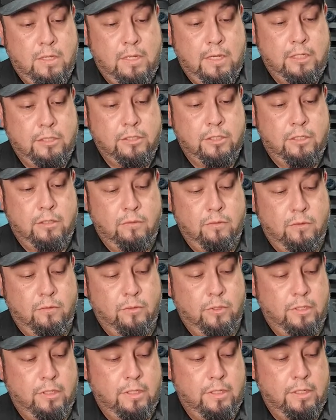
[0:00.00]
Actually, you know what
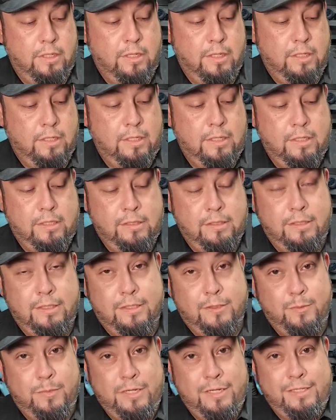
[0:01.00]
we're going to need is
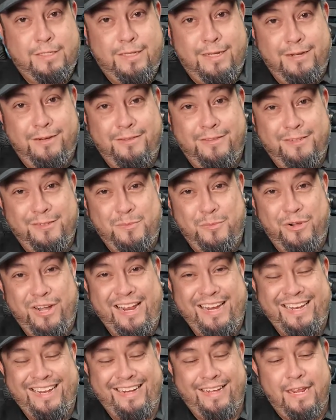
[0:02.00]
this piece here, this
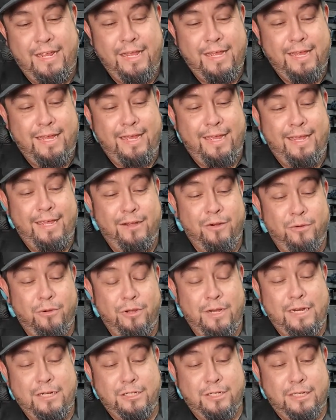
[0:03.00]
bracket, in
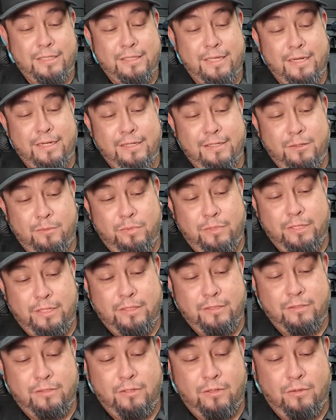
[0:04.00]
order to actually get that into
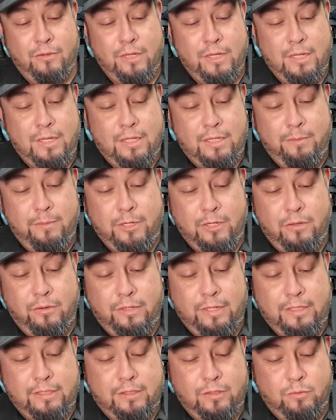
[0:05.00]
place. So let me go
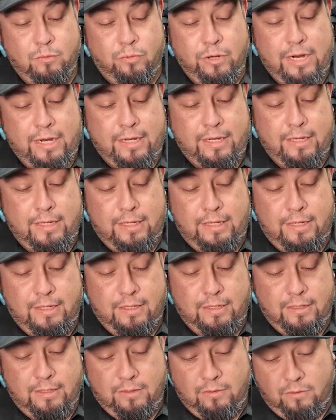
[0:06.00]
to get this bracket
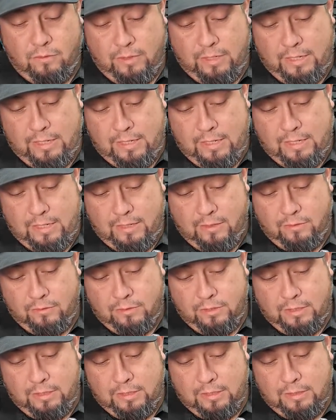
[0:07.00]
in right now
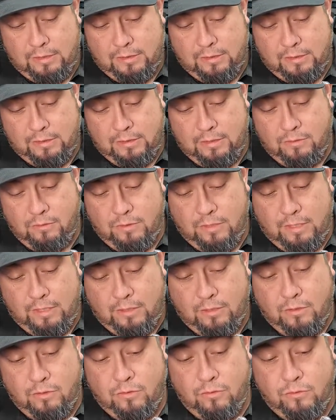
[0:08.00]
so you guys can see where
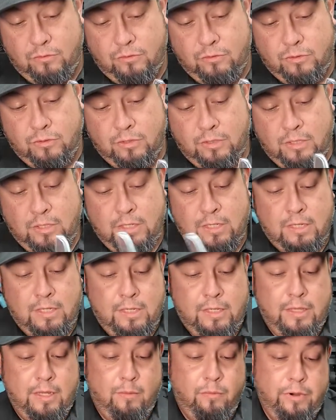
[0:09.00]
that goes.
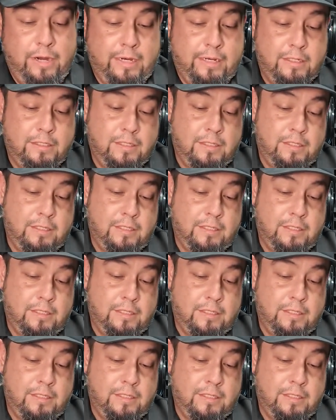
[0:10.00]
That bracket's